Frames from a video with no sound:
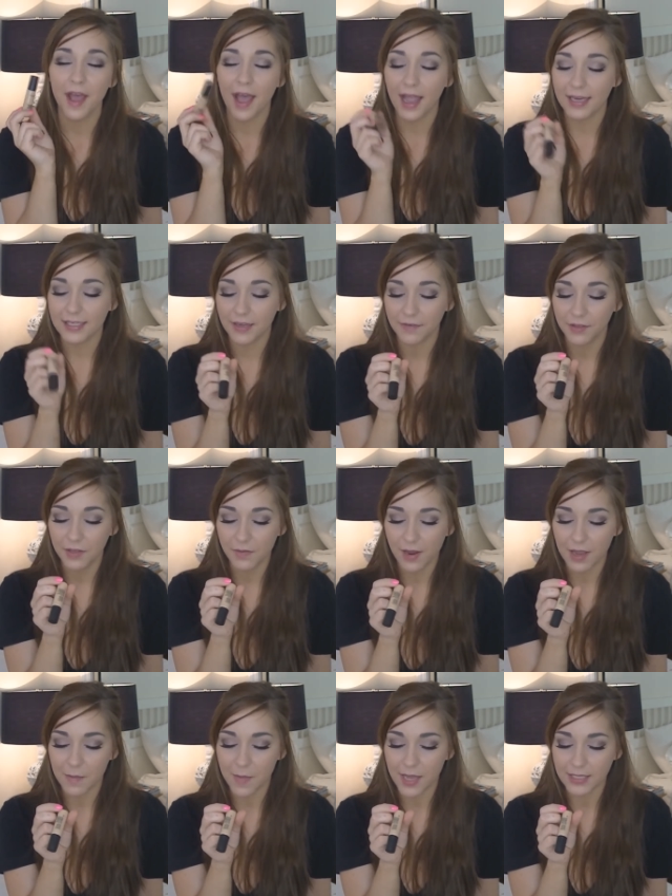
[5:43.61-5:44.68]
I definitely
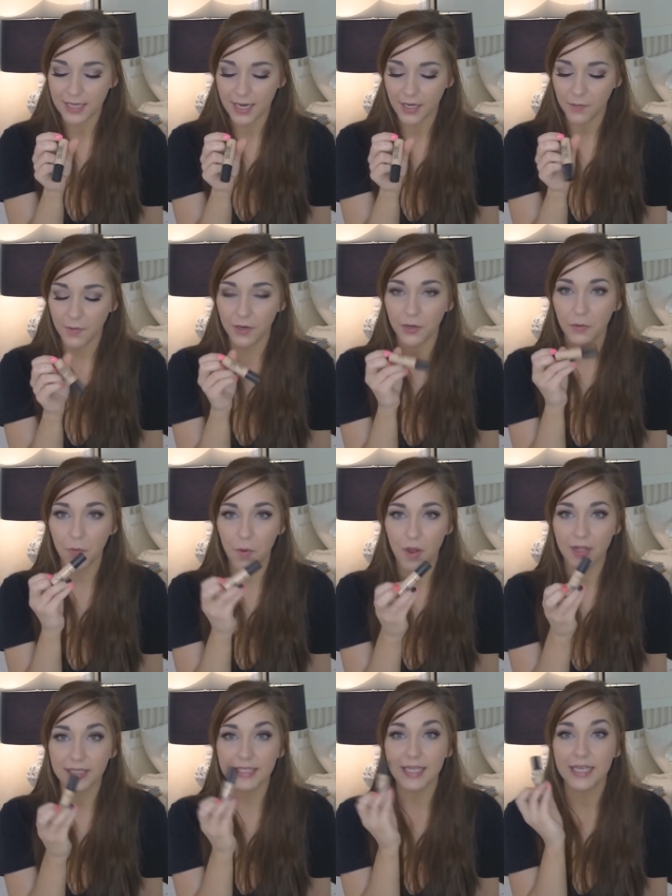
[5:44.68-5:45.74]
recommend anyone who
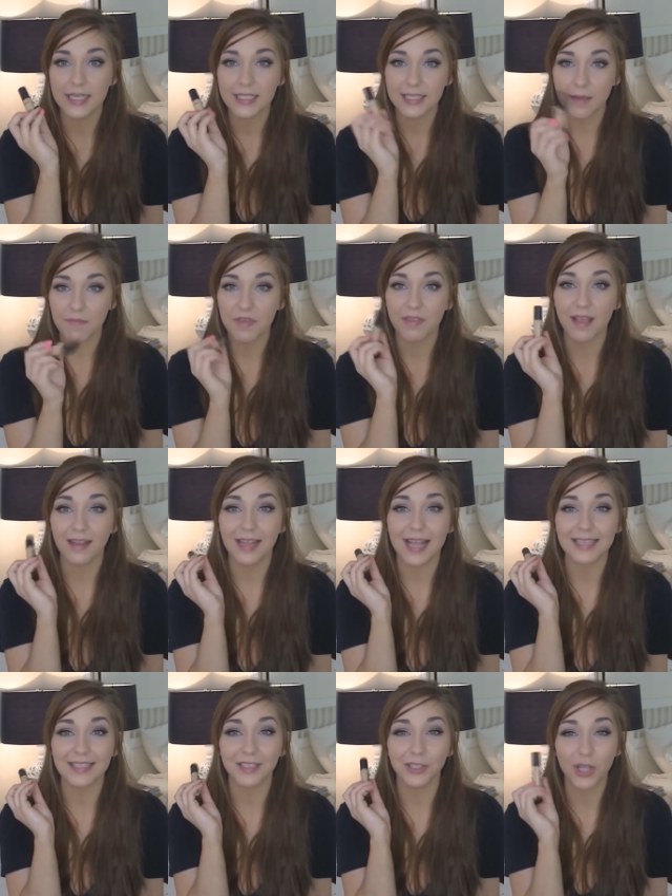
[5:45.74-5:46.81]
wants something that
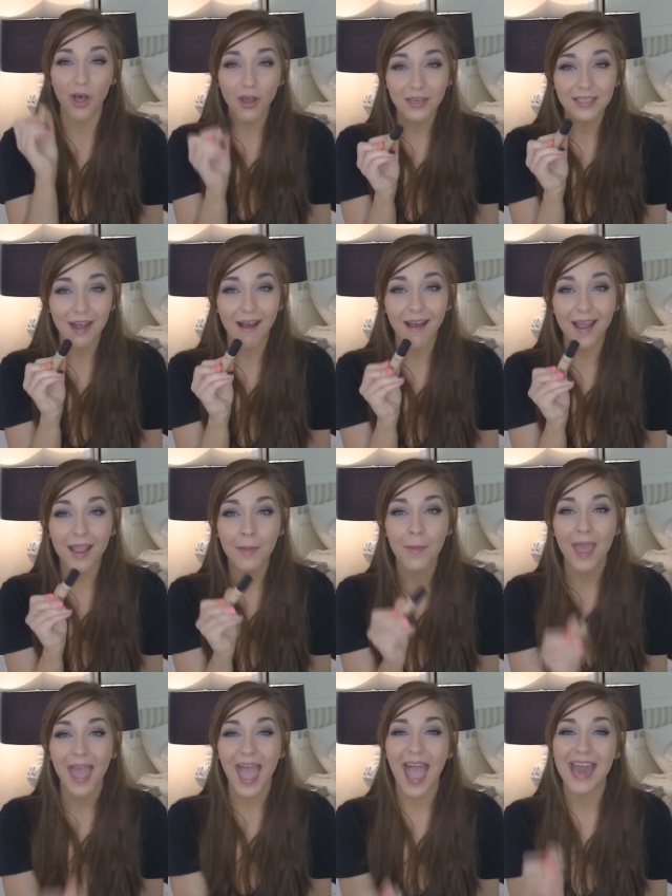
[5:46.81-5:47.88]
lasts a long time
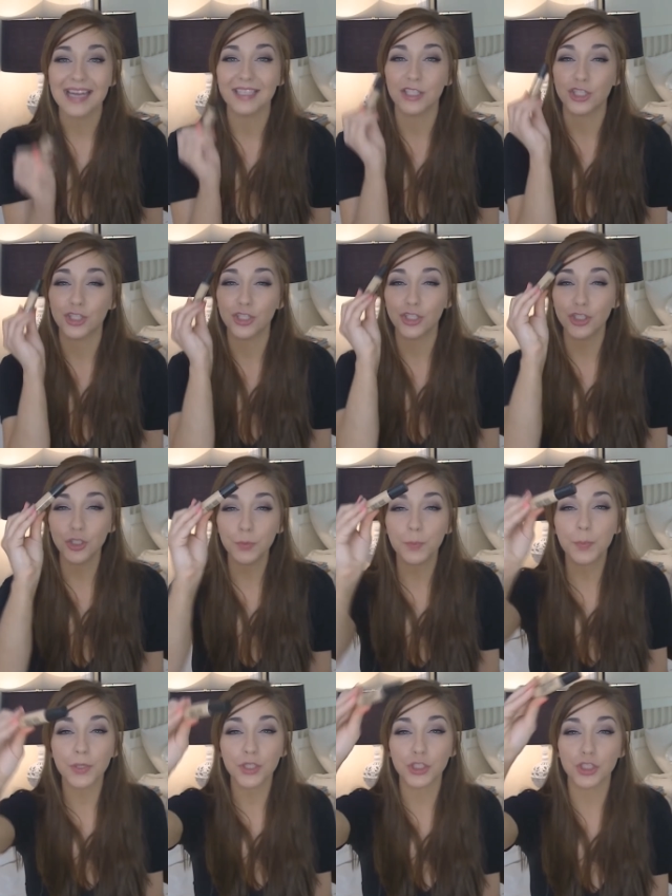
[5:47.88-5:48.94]
and is
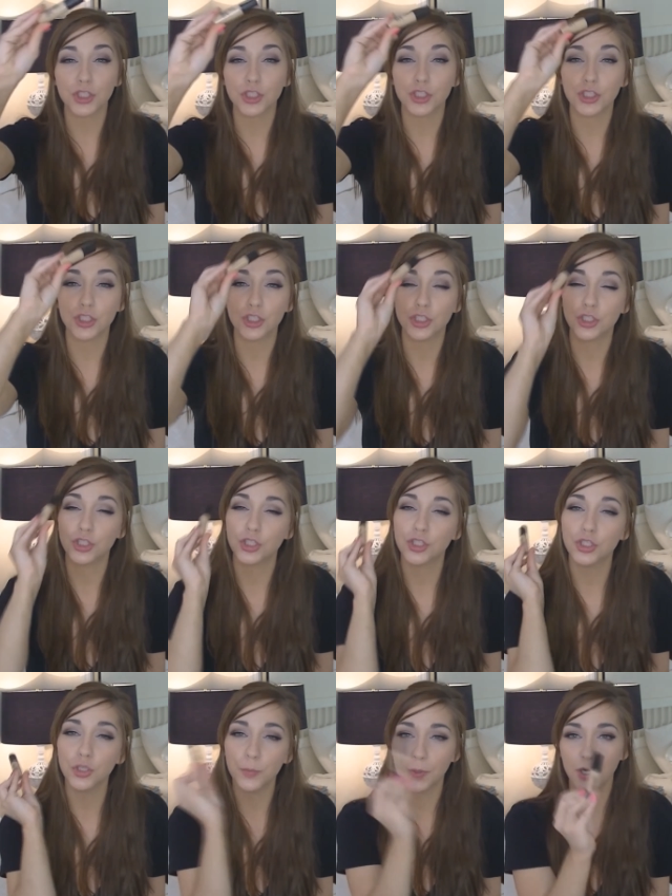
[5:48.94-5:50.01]
super,
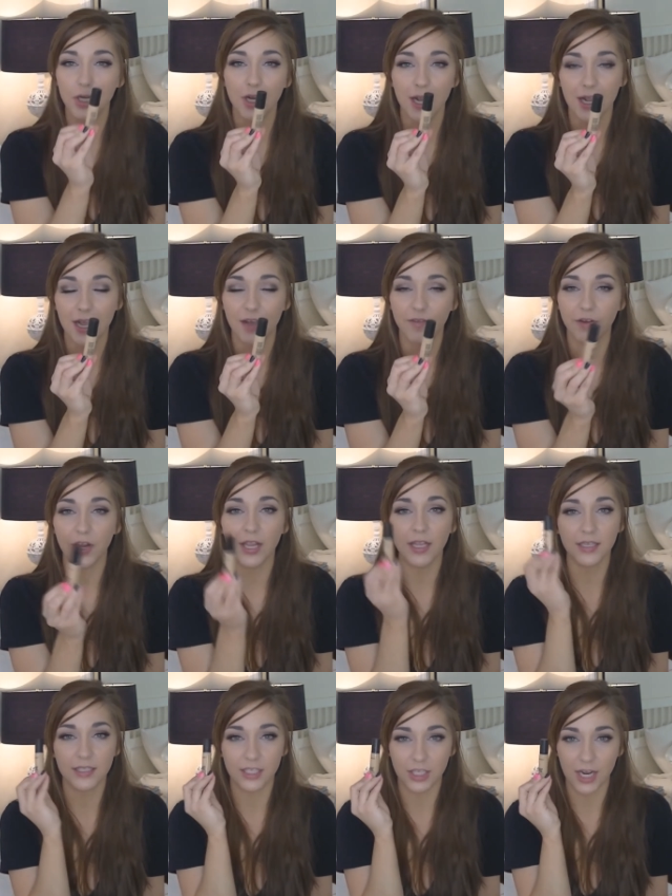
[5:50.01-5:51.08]
super good at covering
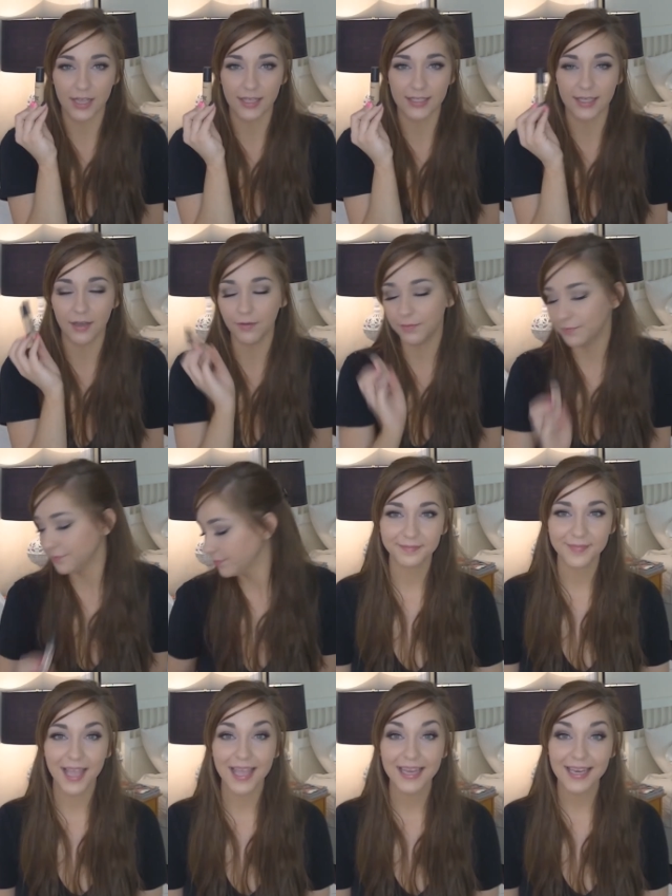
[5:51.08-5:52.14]
to check this out.
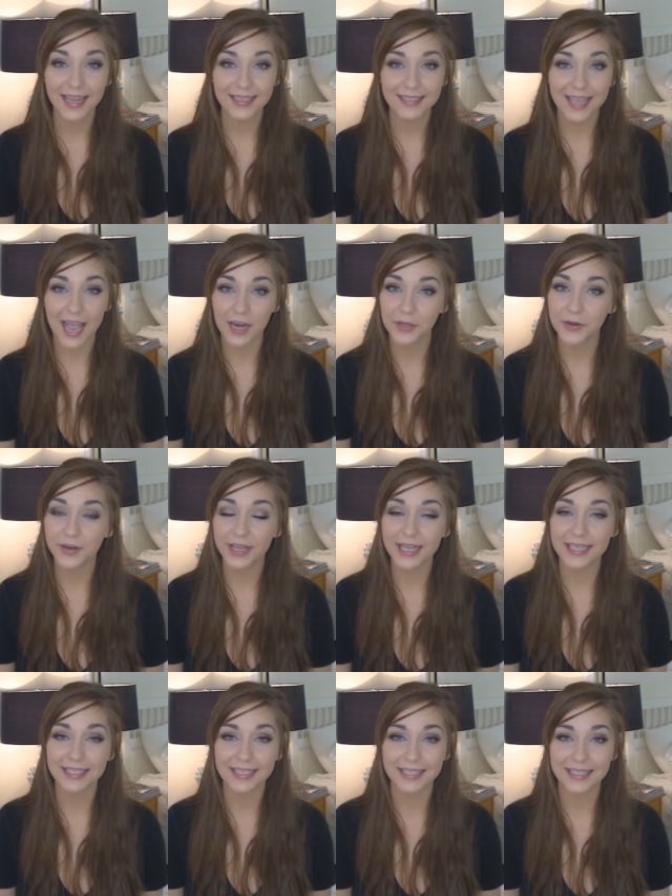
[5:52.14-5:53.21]
Next category
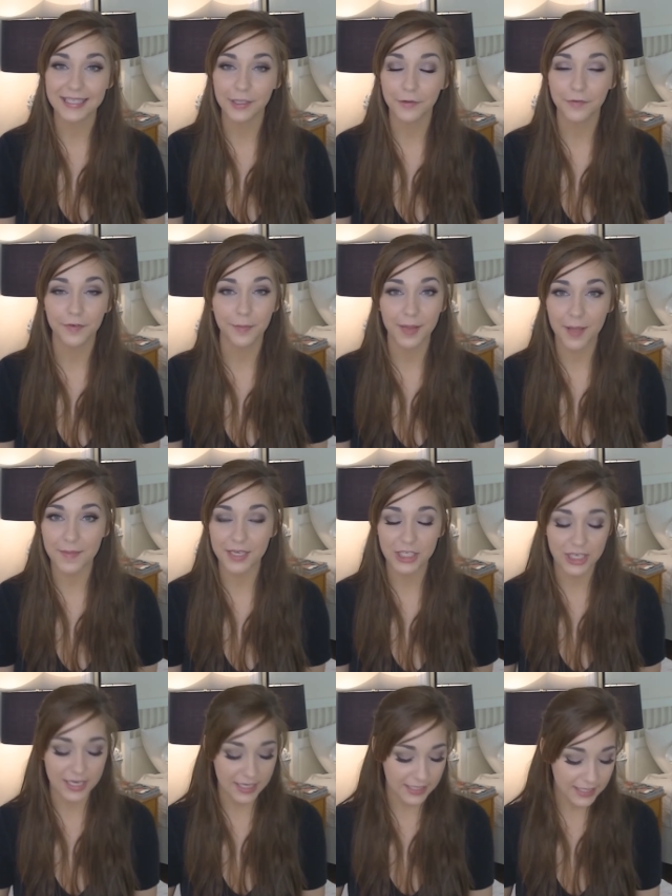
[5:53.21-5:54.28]
is concealer for
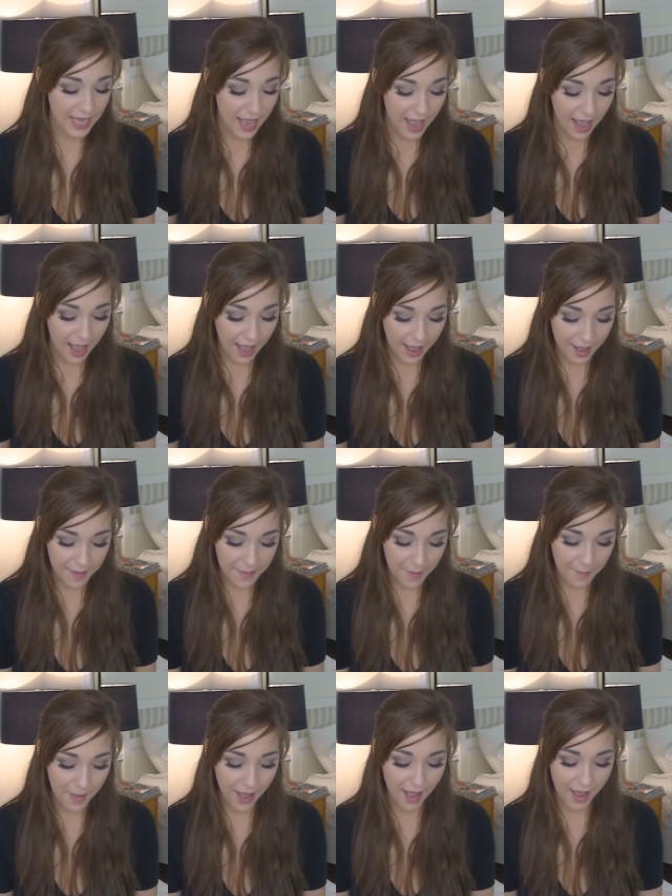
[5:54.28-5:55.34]
blemishes.
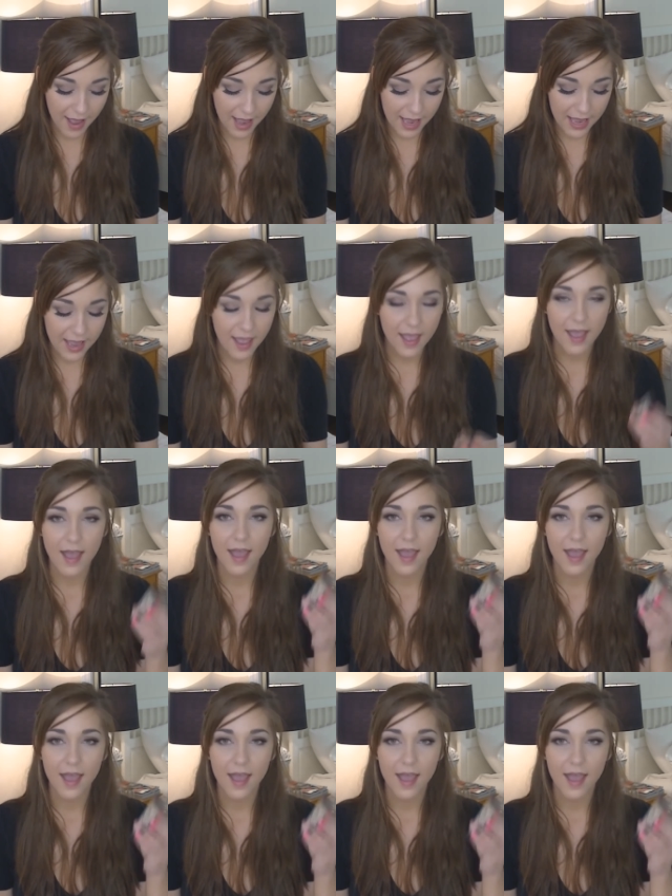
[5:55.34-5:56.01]
My